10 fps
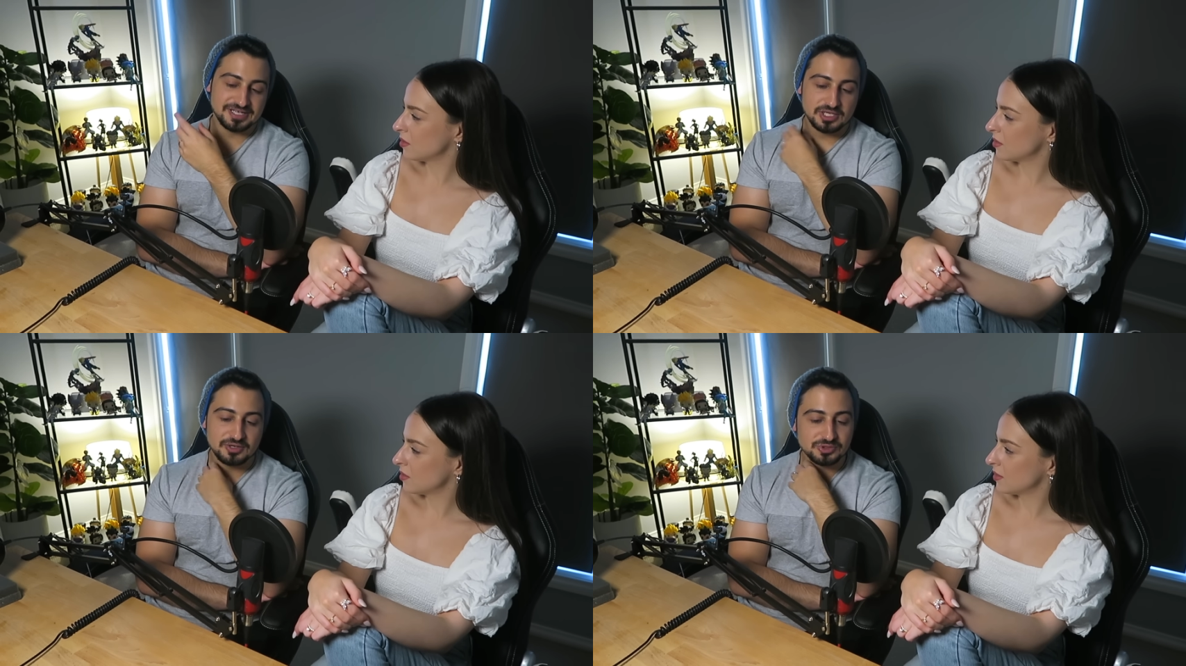
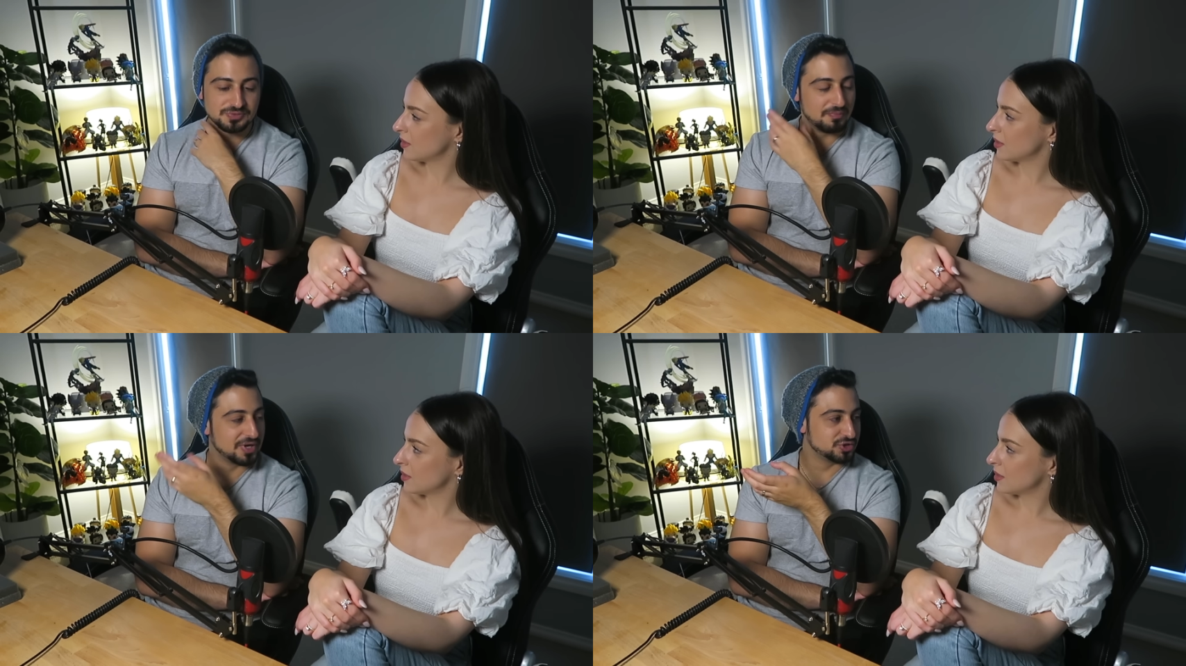Speaker 1: He
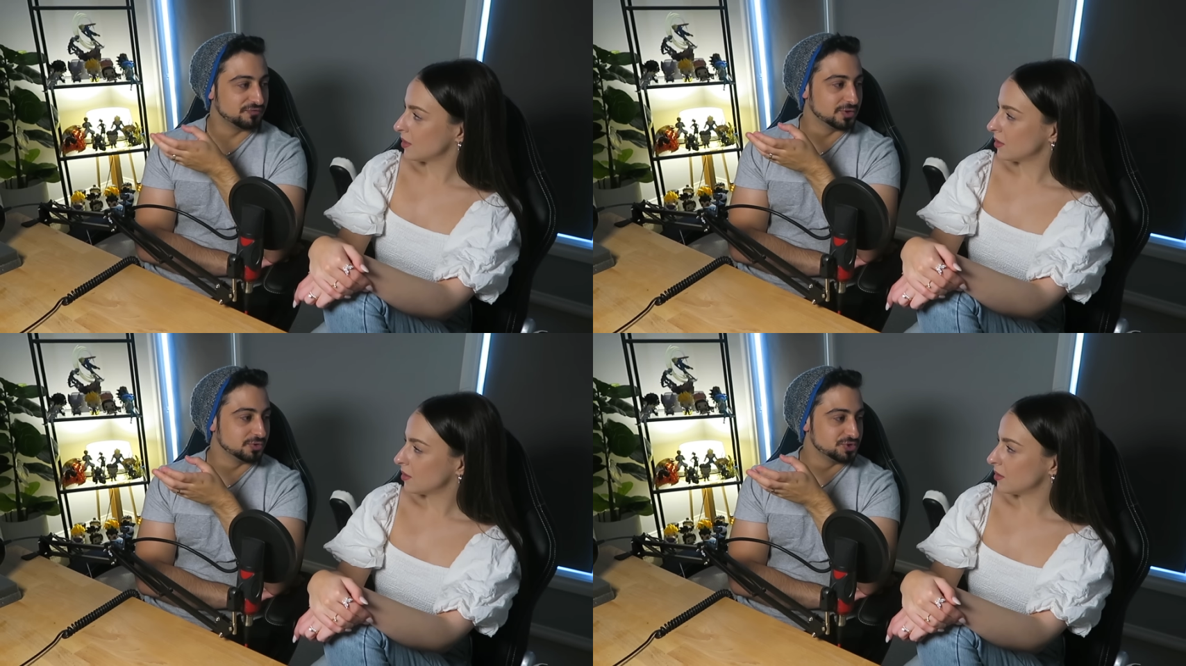wasn't much of
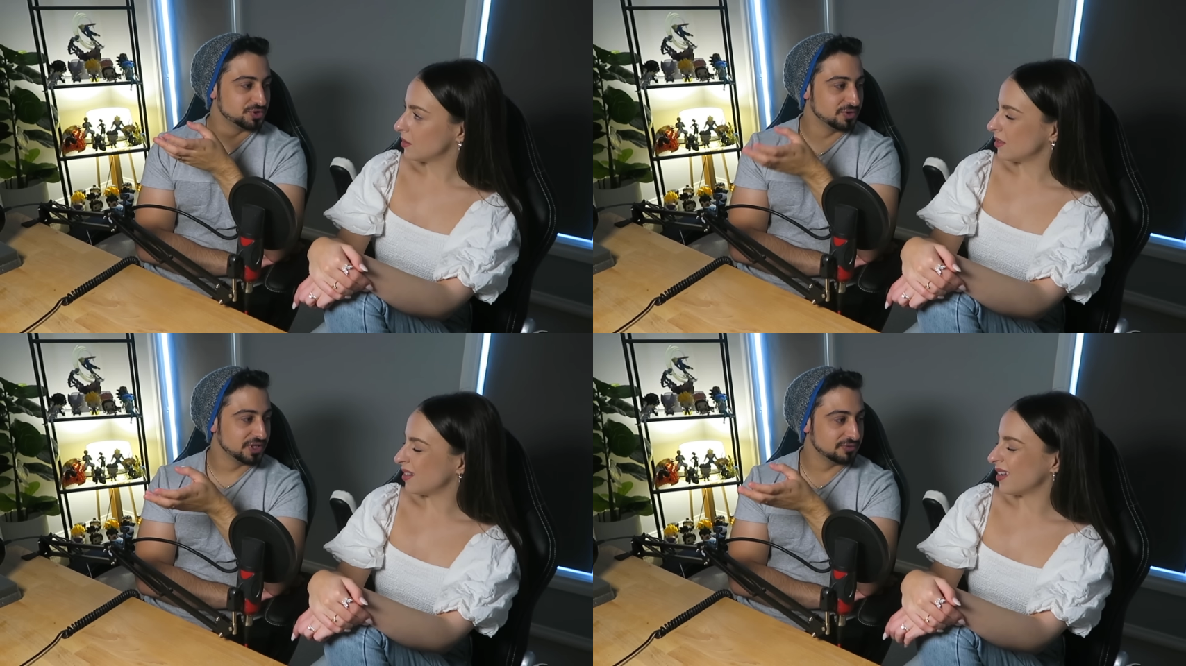a loose
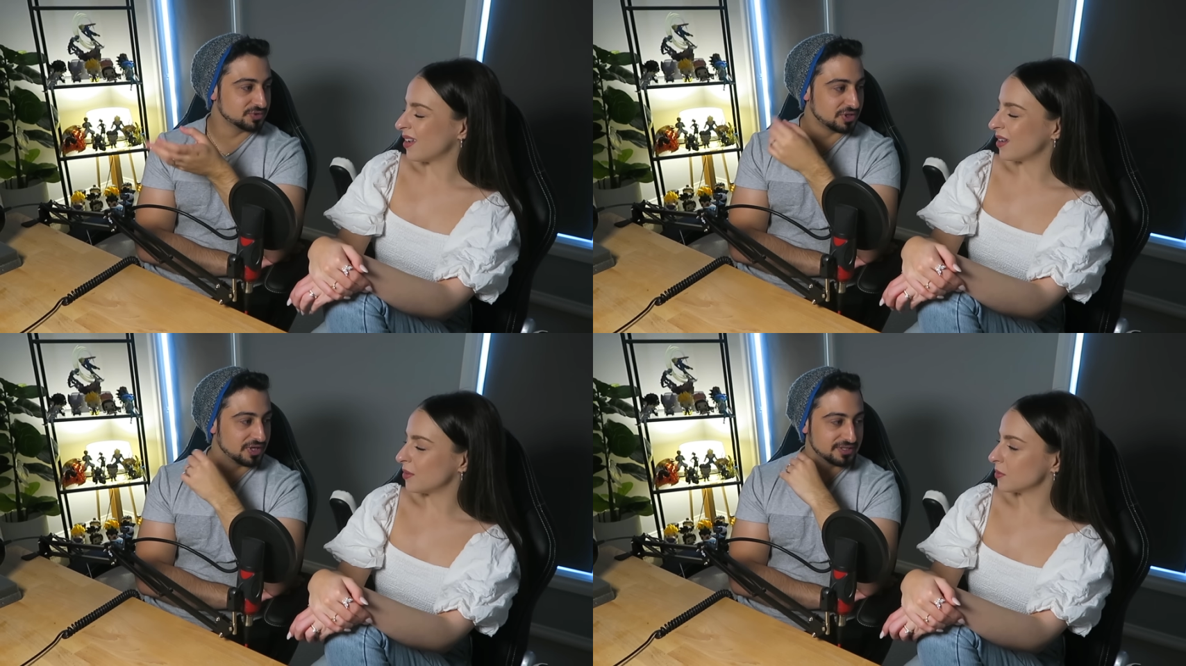unit. Yeah. He
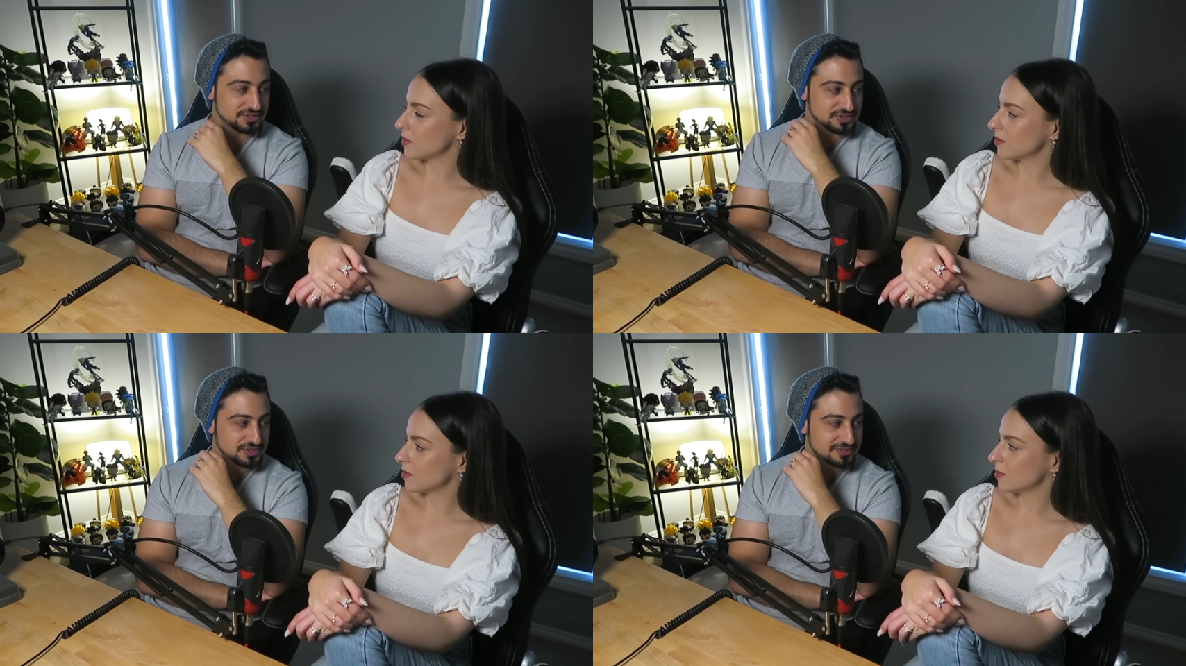was kind of
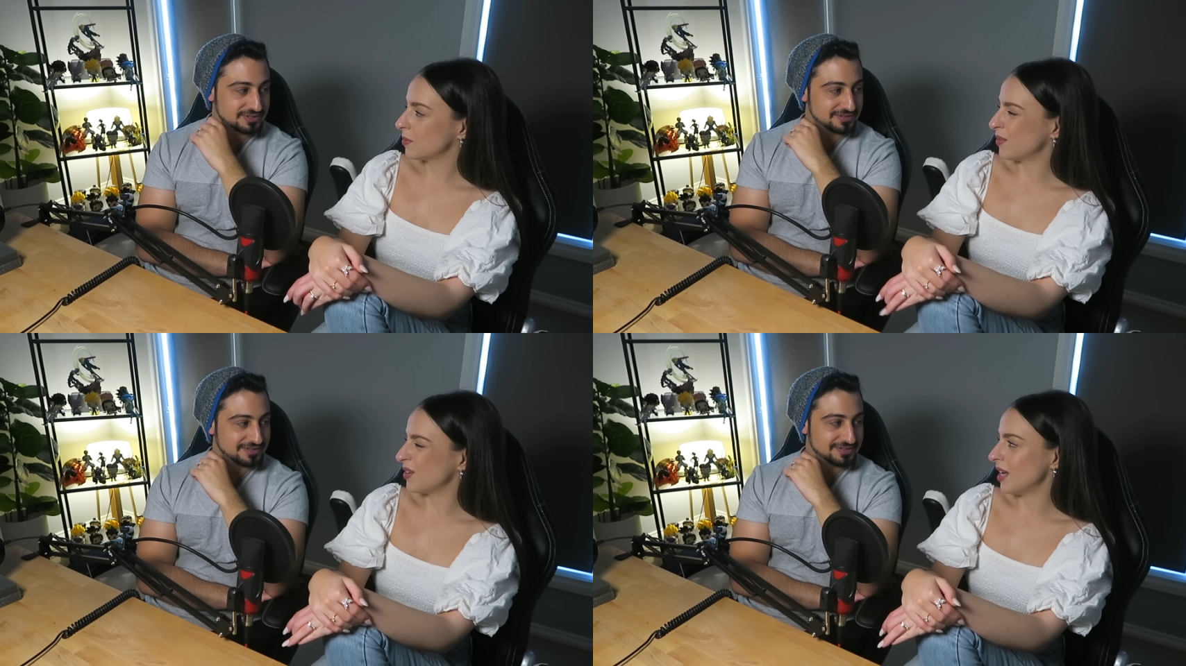just
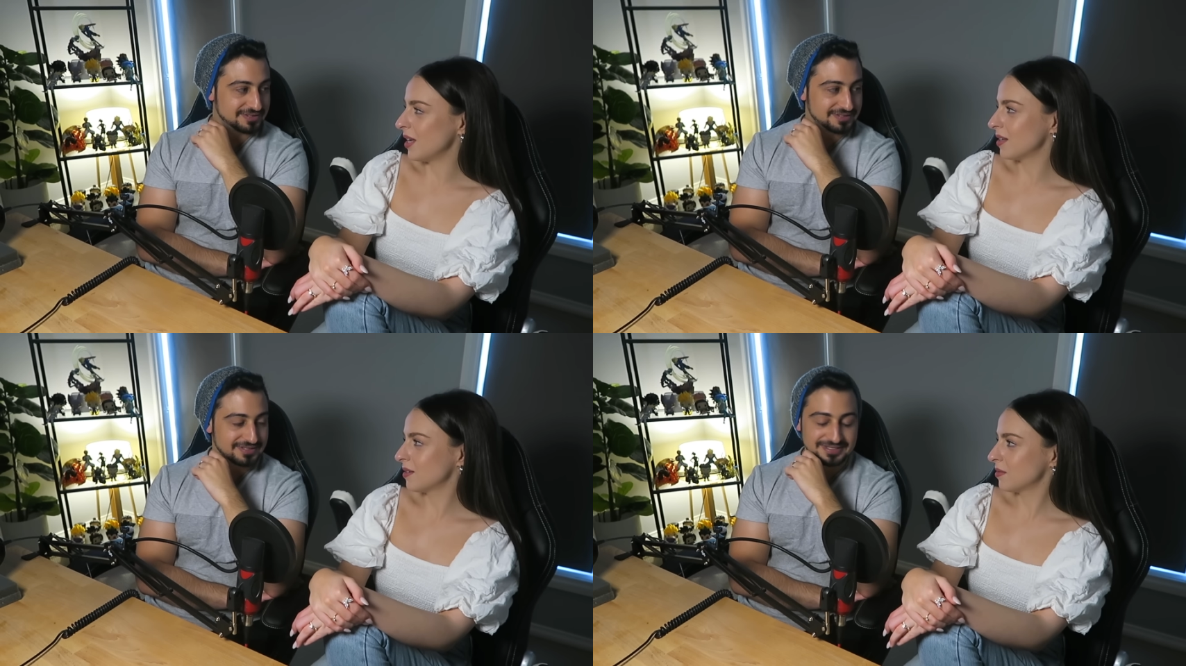bit of an
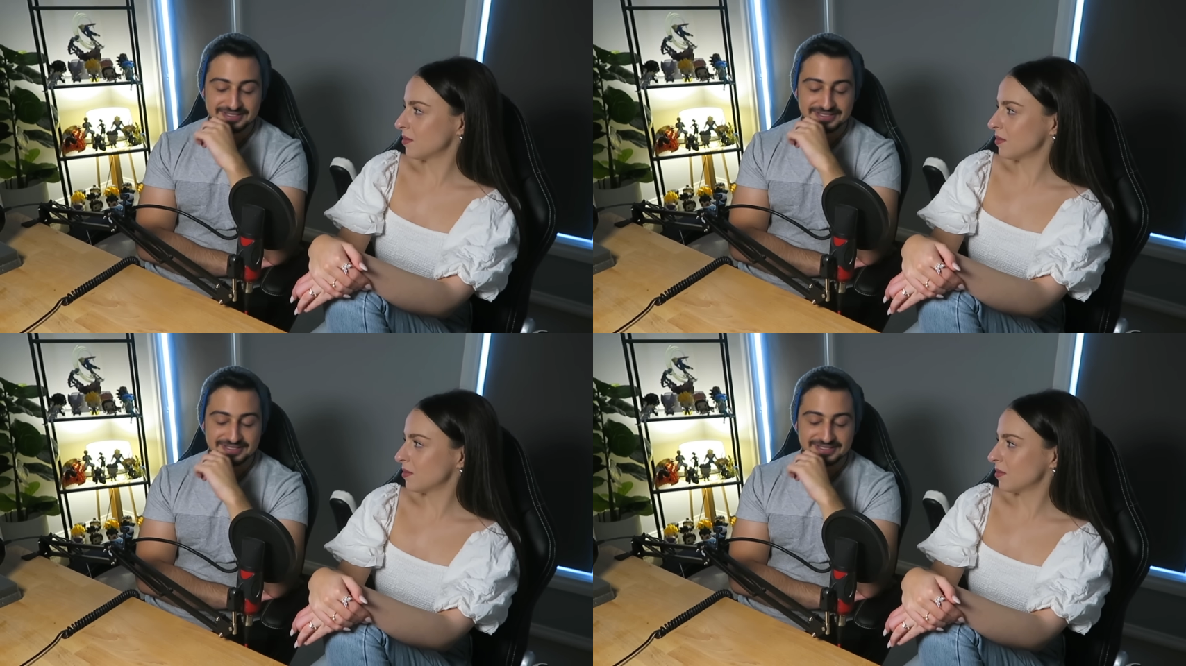idiot.